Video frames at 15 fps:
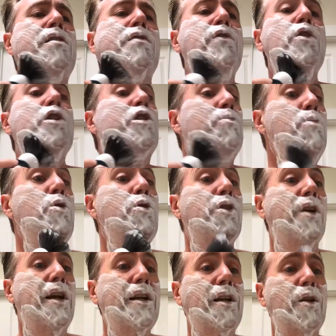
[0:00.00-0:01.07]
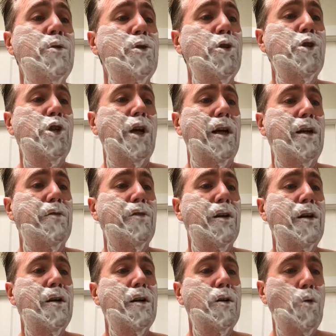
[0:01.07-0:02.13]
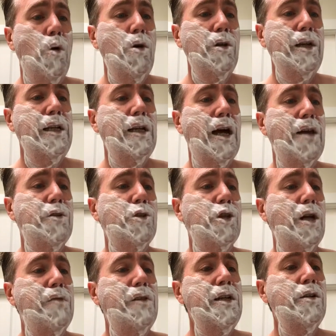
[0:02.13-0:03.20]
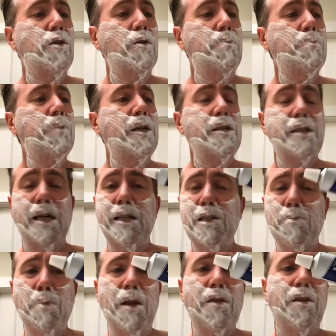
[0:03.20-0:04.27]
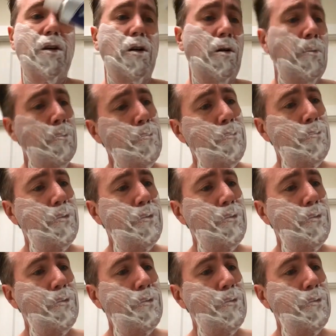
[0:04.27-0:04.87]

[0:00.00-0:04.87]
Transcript: for a smoother and closer shave, quality lather shave Ingram contains menthol.